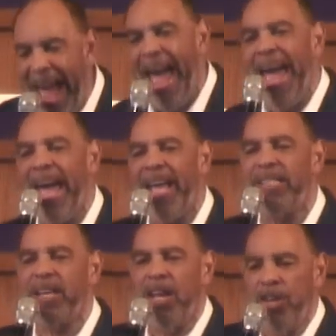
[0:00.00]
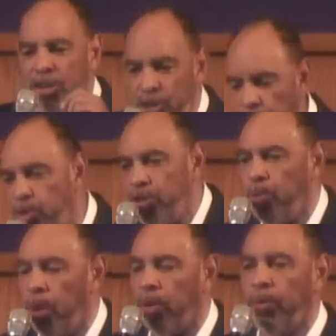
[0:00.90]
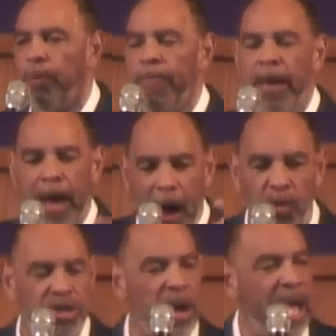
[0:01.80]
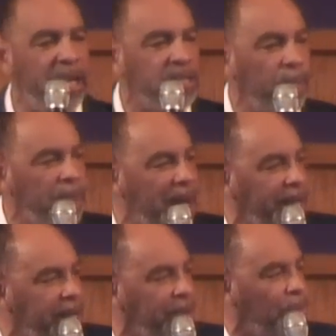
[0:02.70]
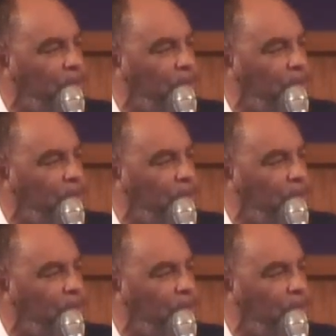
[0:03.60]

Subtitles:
as usual. I wish I had somebody